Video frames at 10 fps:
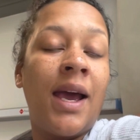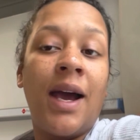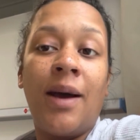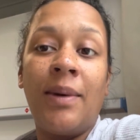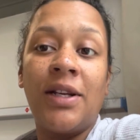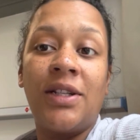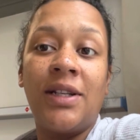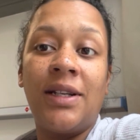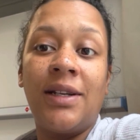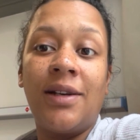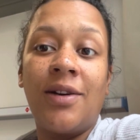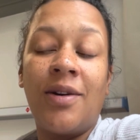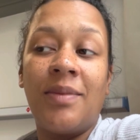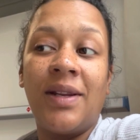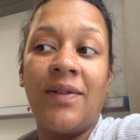I'm actually
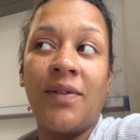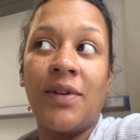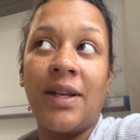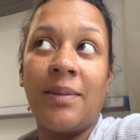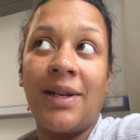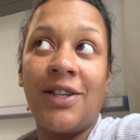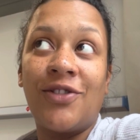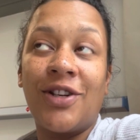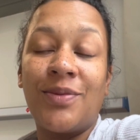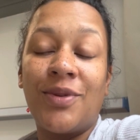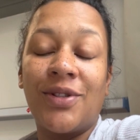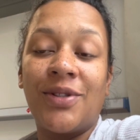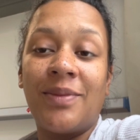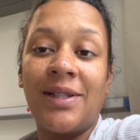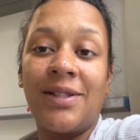can't believe I've got that many stretch marks
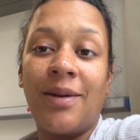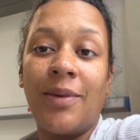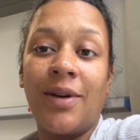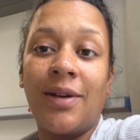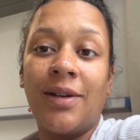on my stomach.